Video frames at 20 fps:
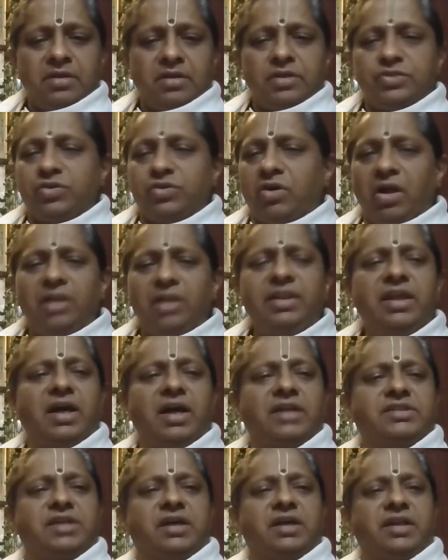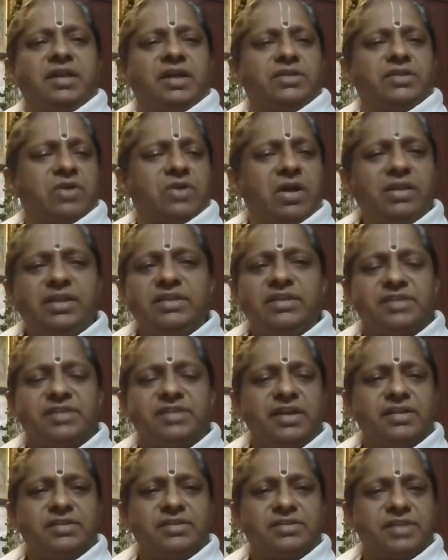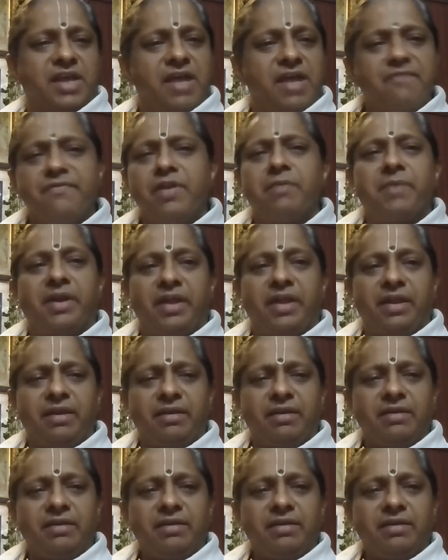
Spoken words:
So all the acharyas, all the saints, everybody